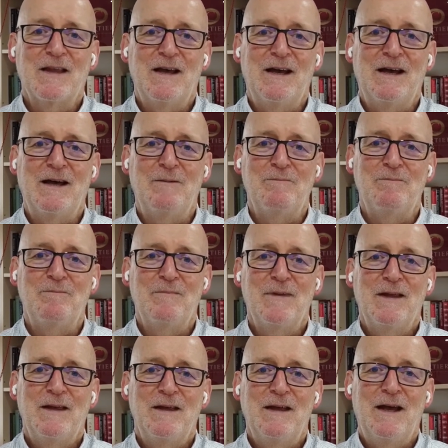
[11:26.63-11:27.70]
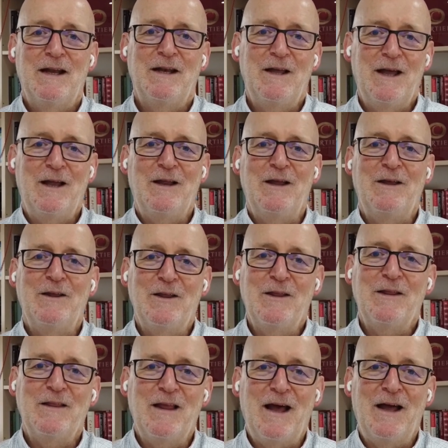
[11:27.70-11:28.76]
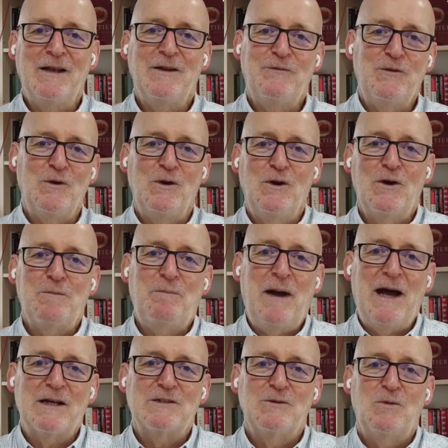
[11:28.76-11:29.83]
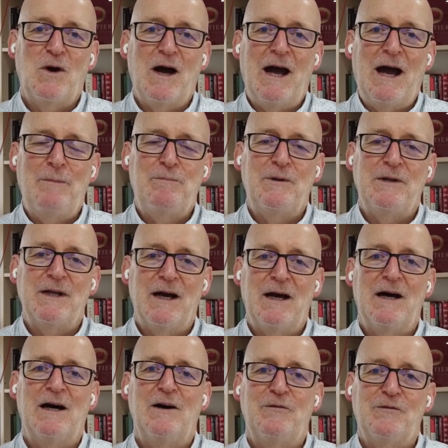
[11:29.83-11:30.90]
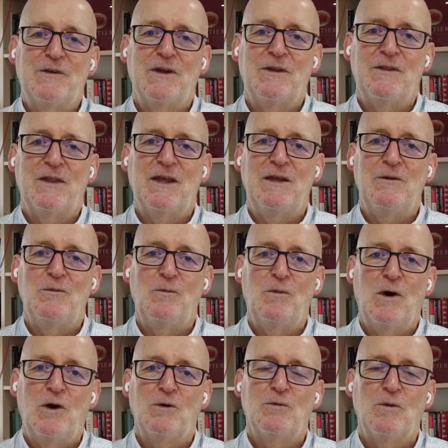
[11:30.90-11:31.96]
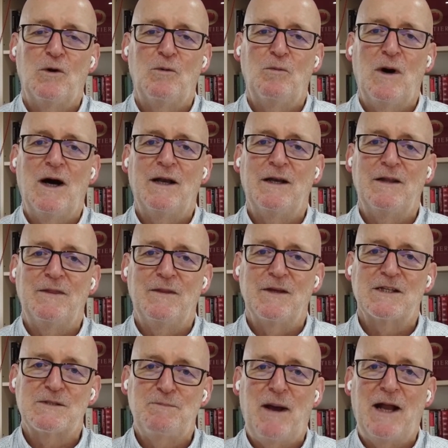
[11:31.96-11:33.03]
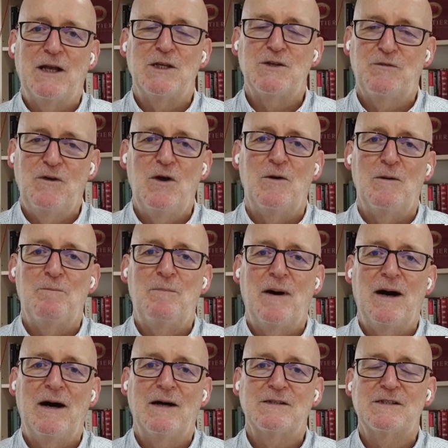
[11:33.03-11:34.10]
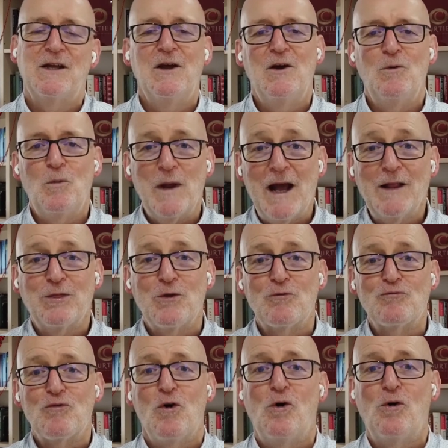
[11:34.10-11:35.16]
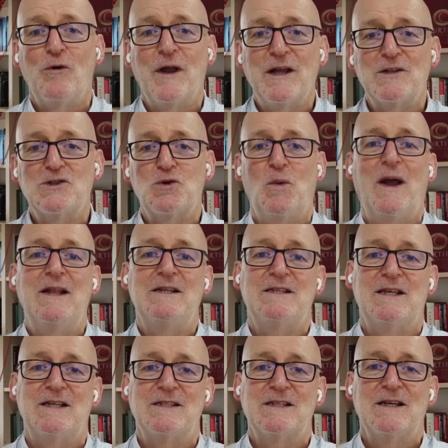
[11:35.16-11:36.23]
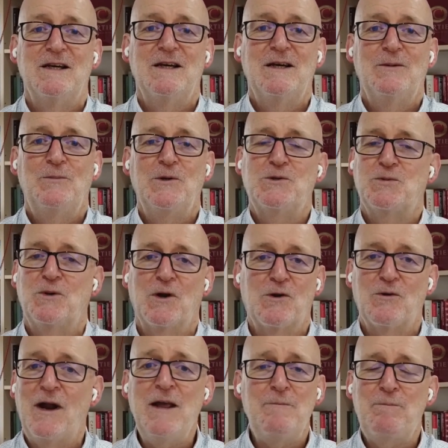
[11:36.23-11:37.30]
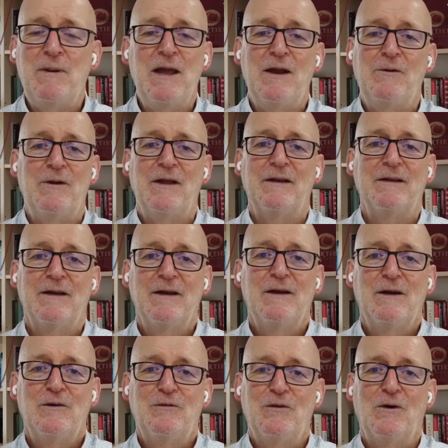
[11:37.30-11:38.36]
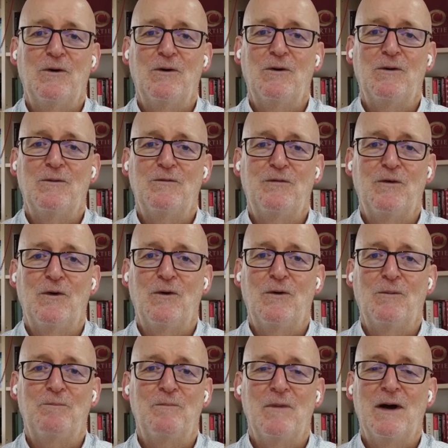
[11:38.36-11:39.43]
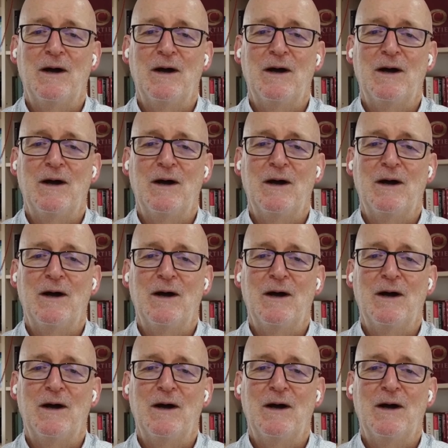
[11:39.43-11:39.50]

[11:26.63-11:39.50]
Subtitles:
And if you look back to what happened after the World War I and the Spanish flu had passed, we had the Roaring '20s, which were a great period for